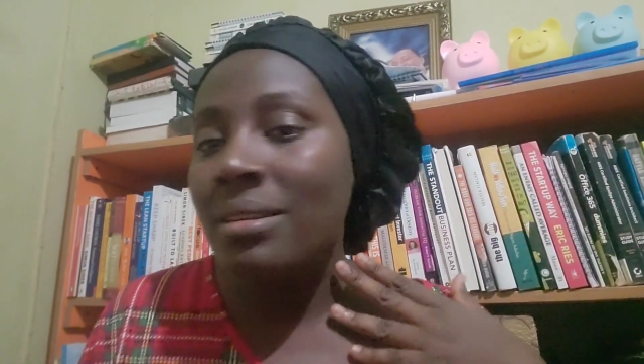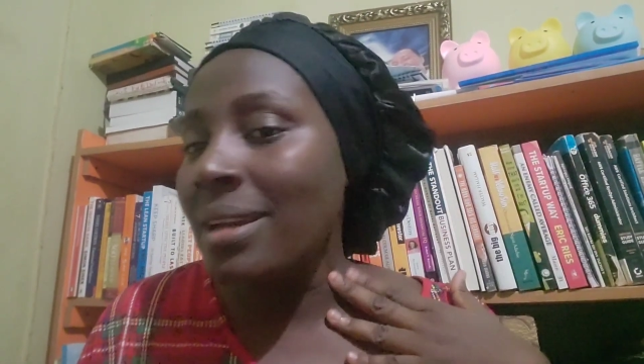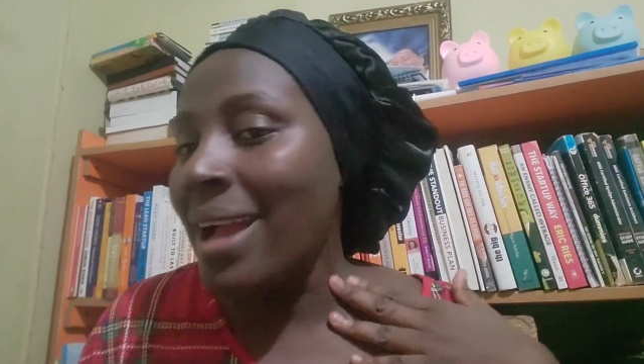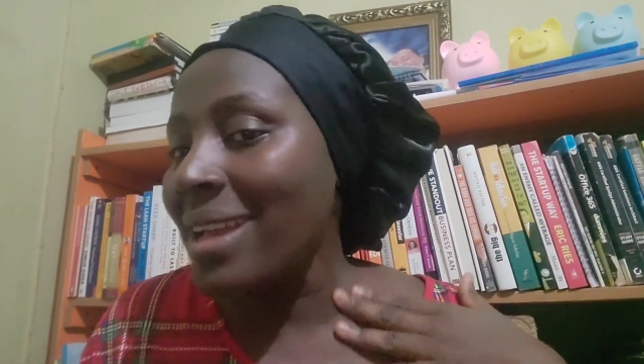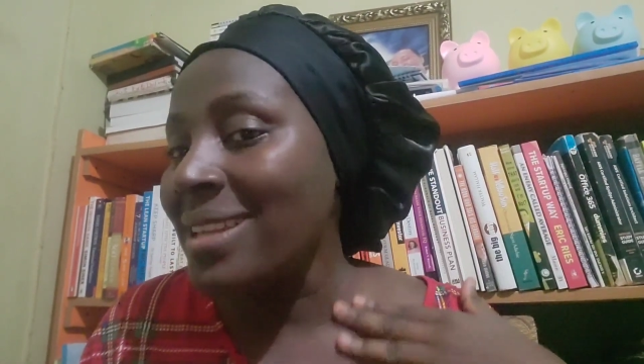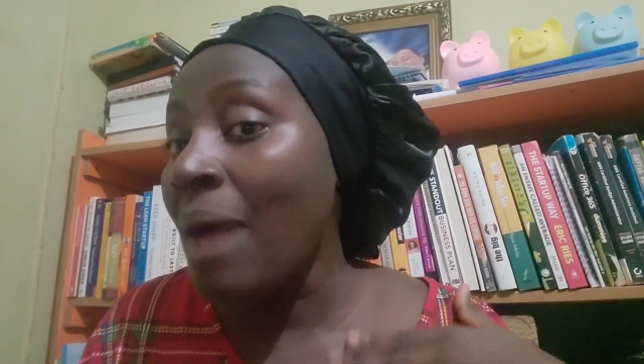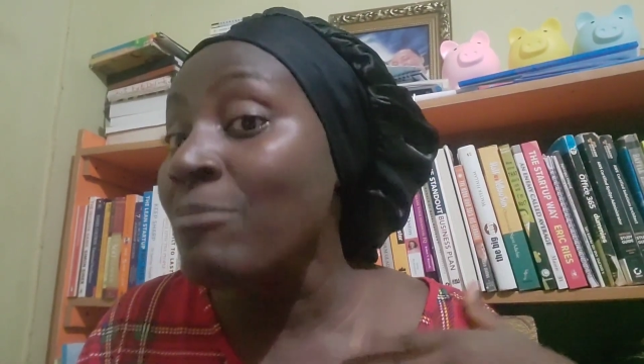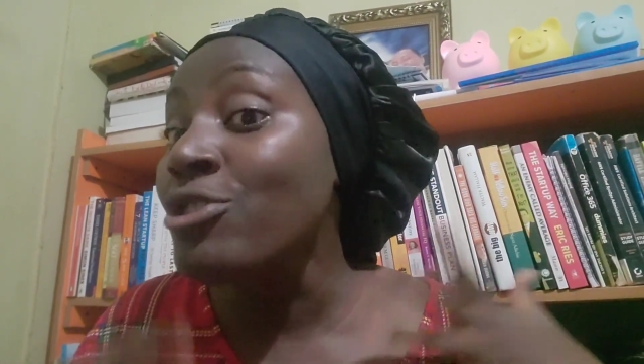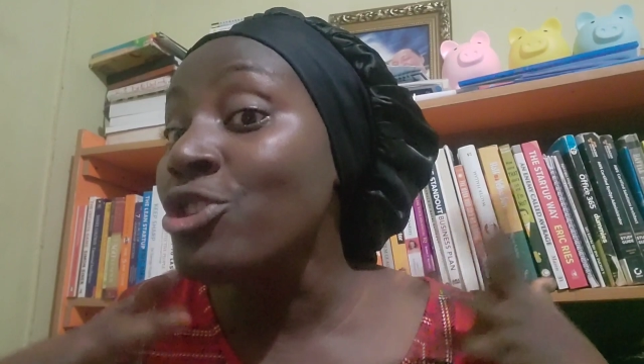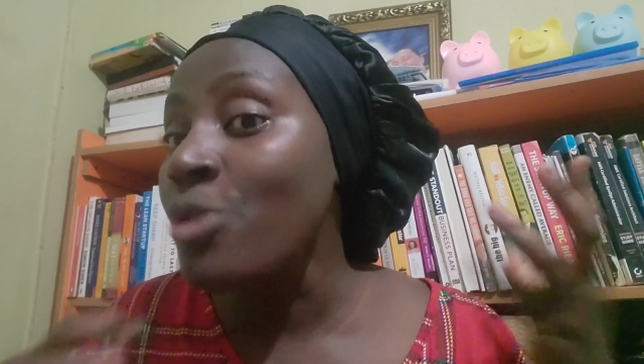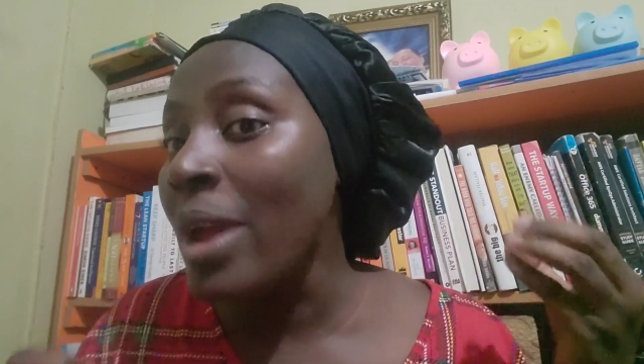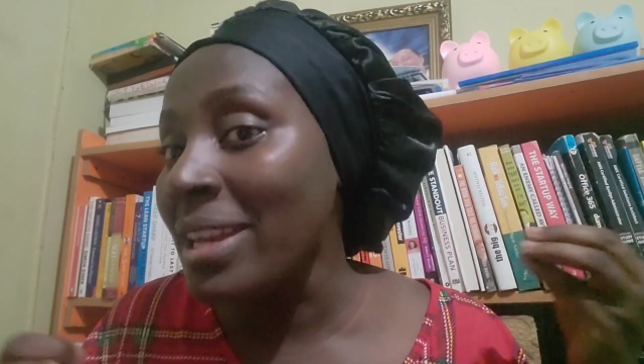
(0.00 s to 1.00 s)
Guys, I'm
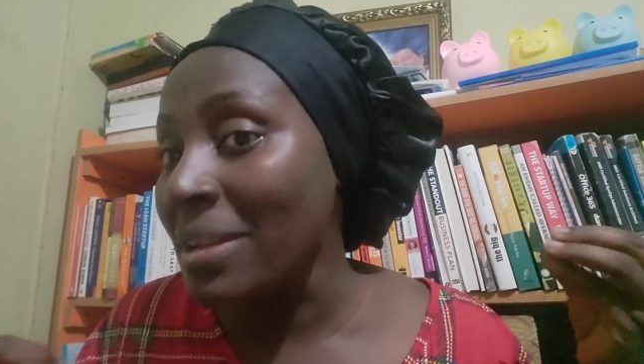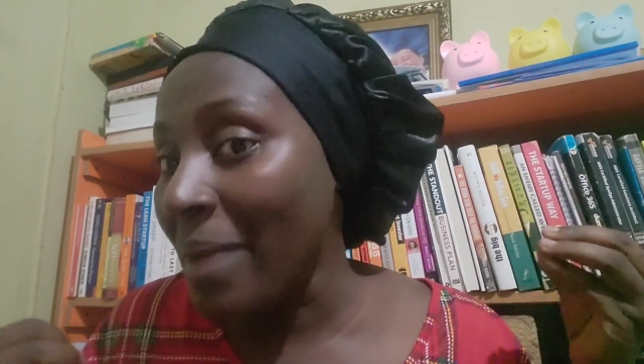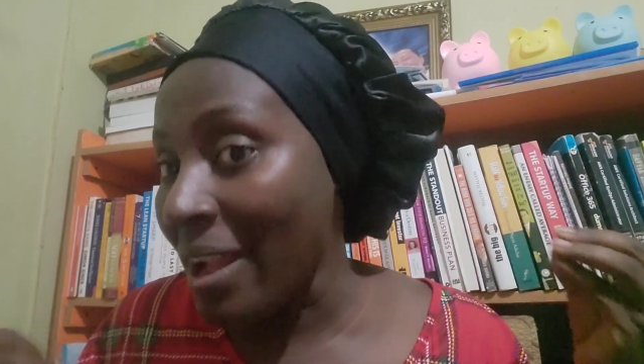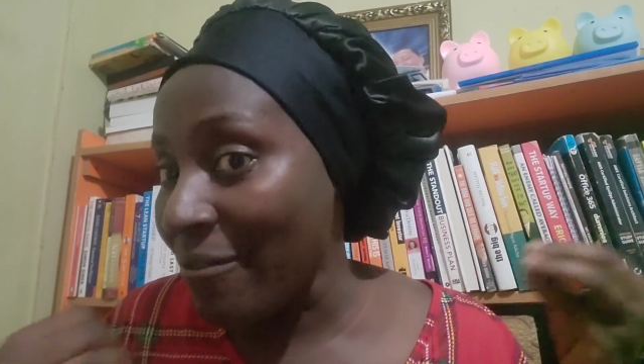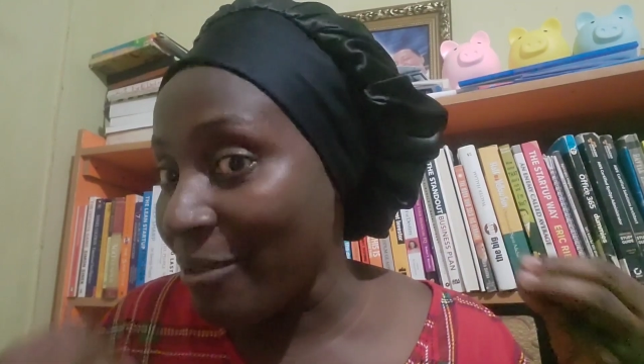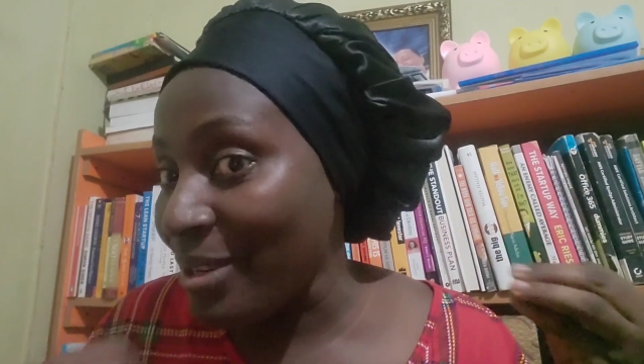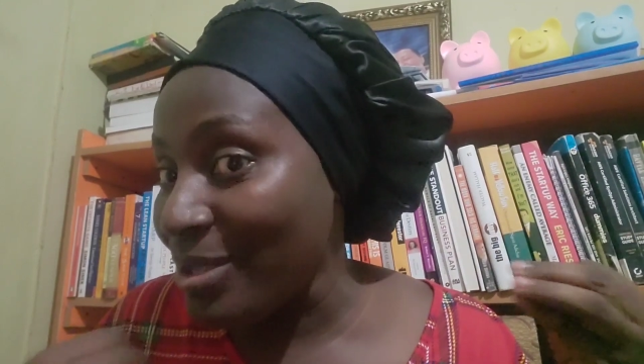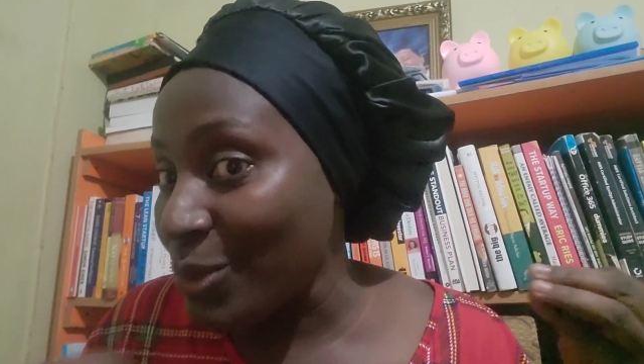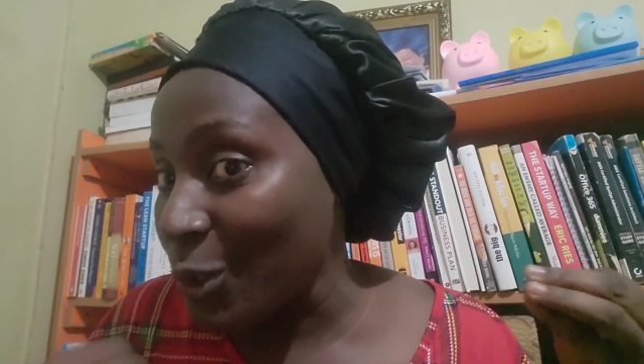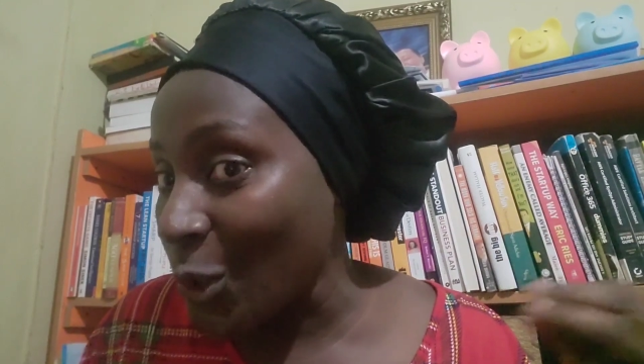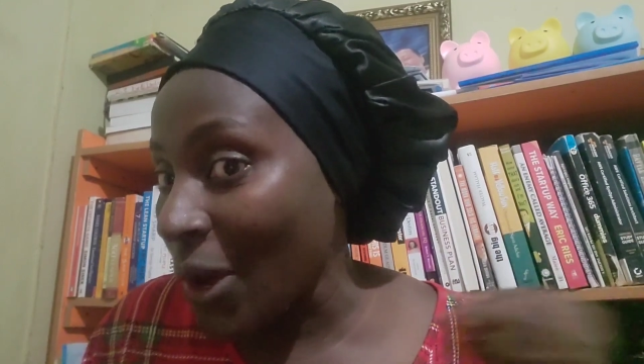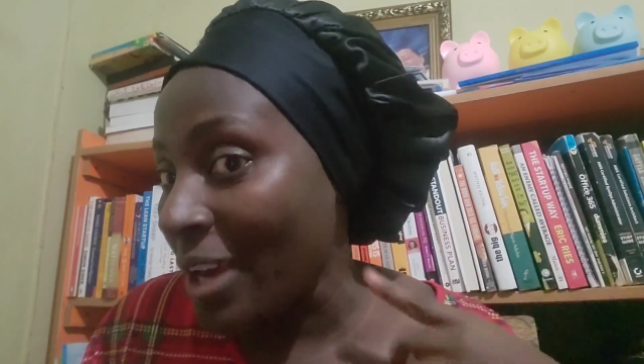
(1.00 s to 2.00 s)
straining my voice to
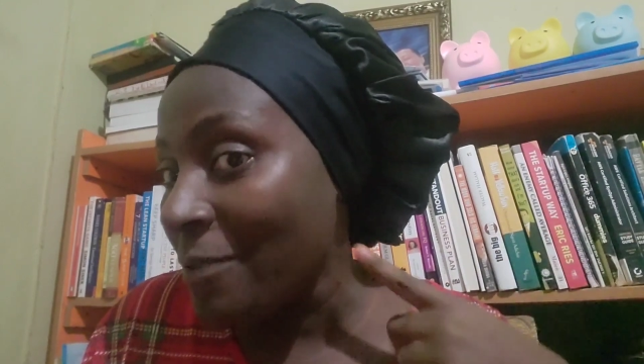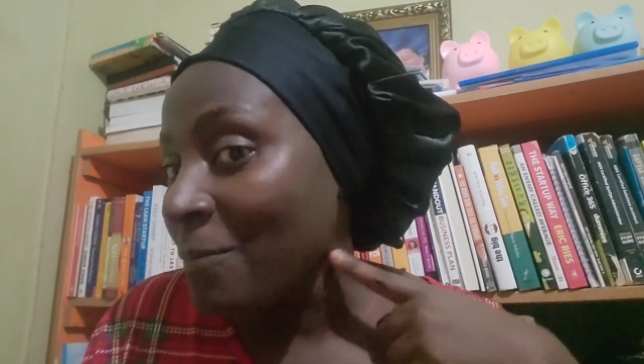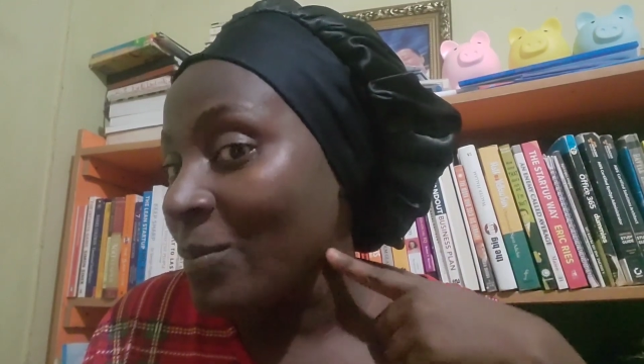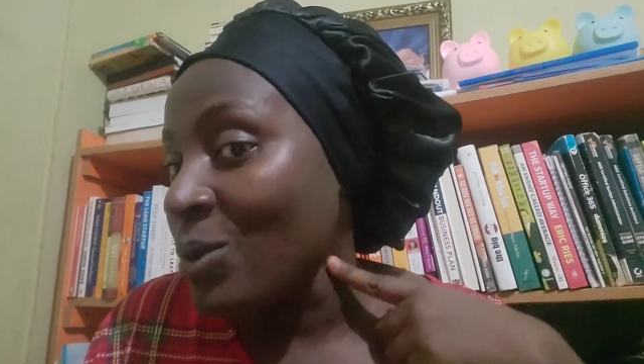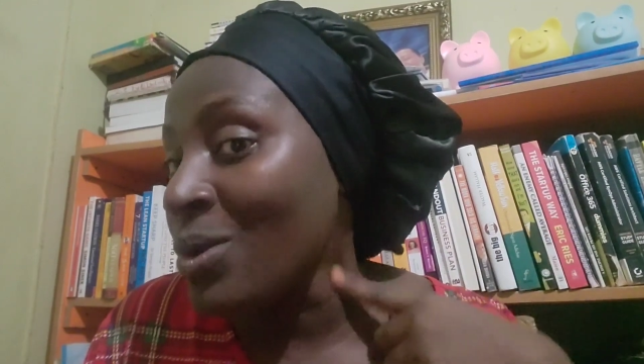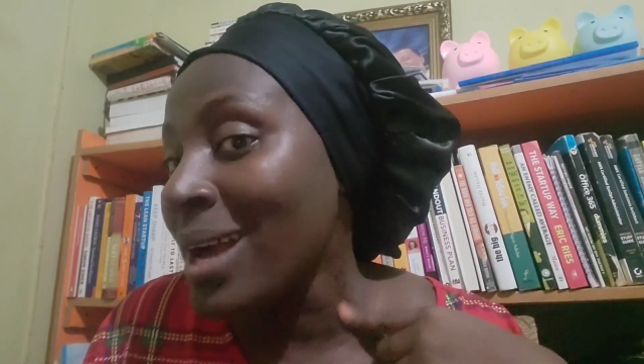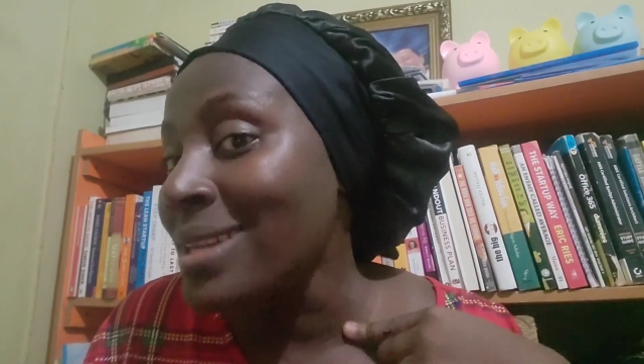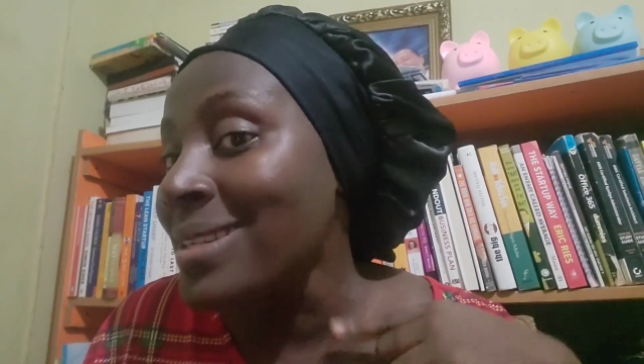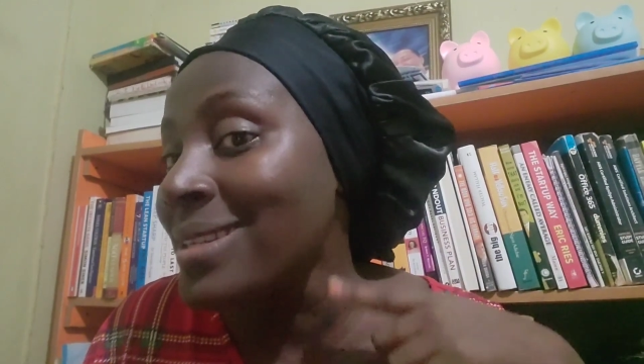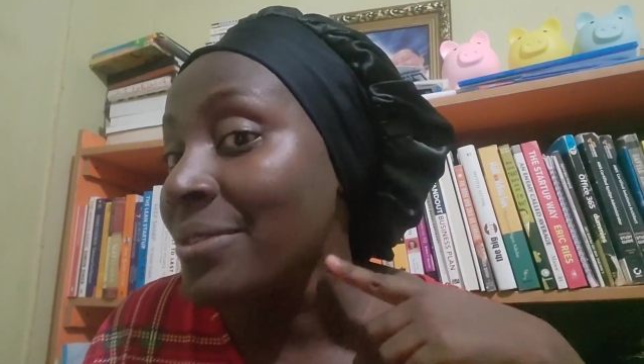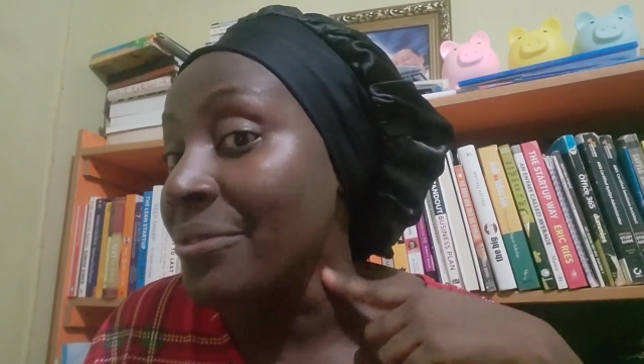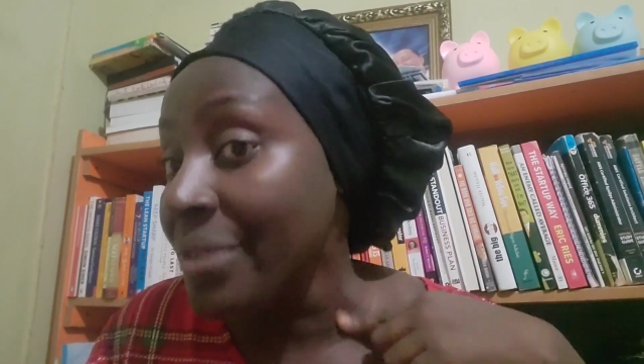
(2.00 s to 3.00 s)
talk. You can
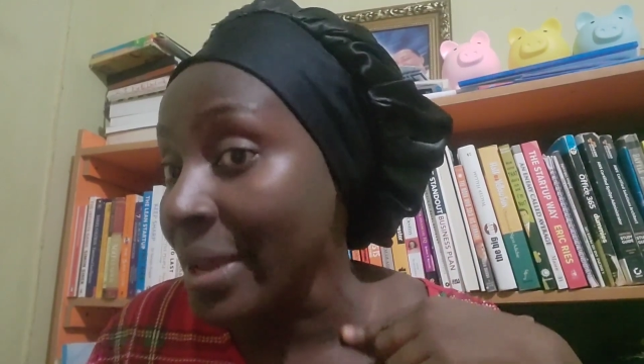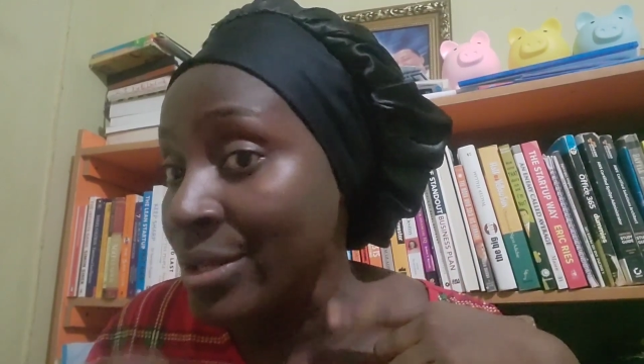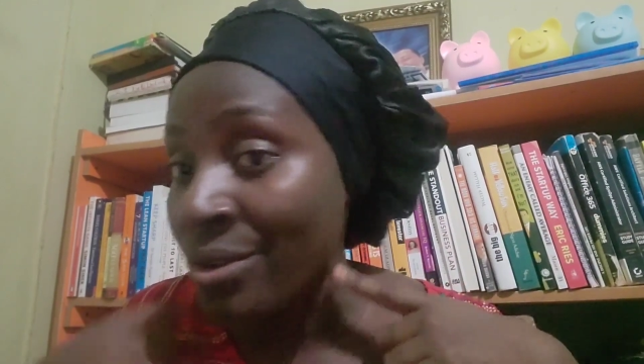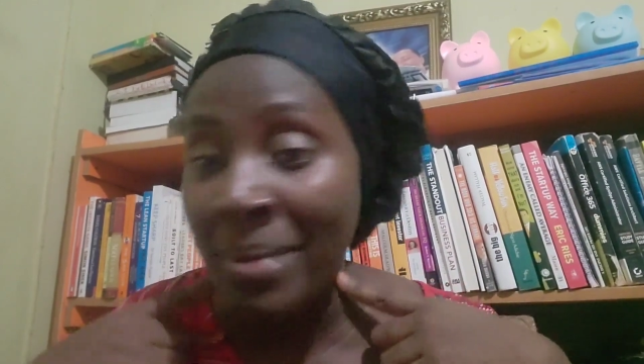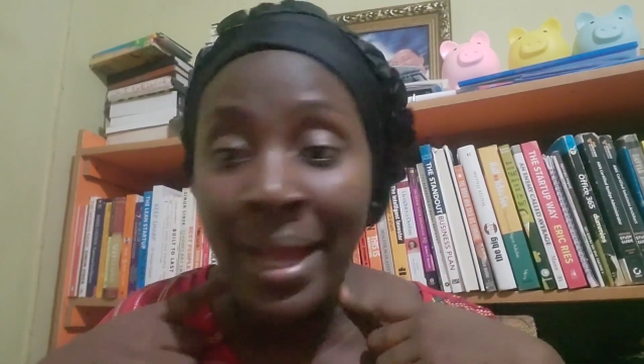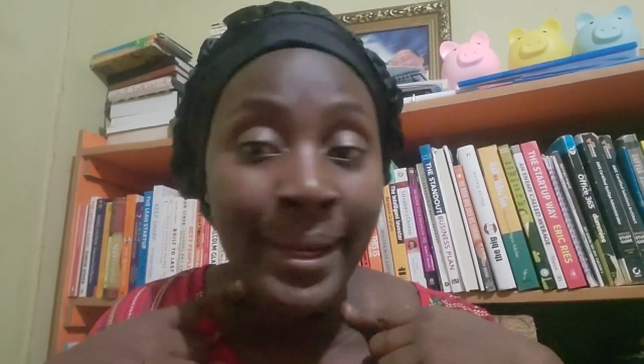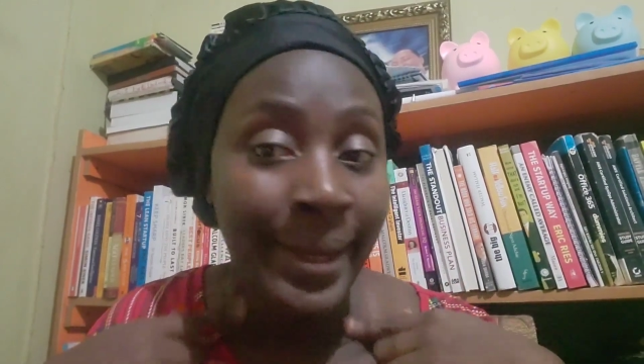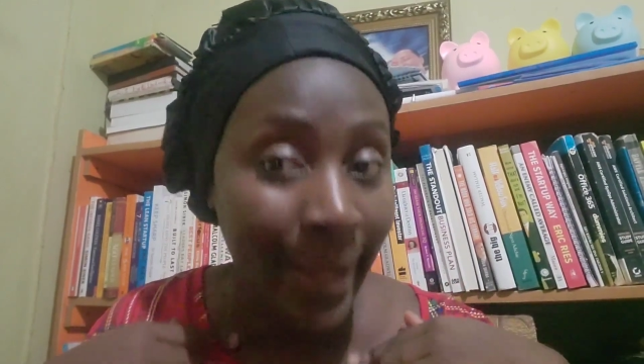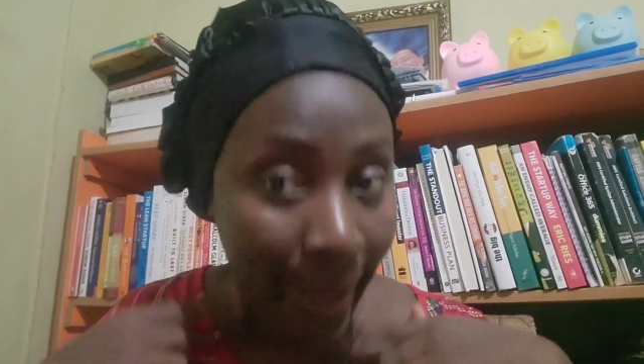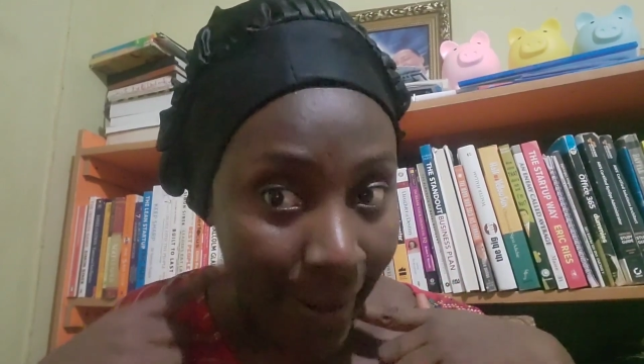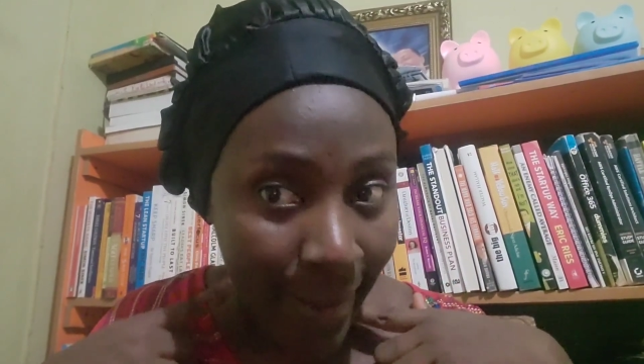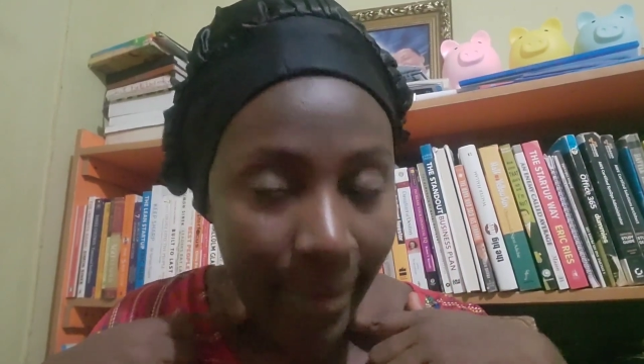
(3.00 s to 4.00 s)
see the veins on my neck.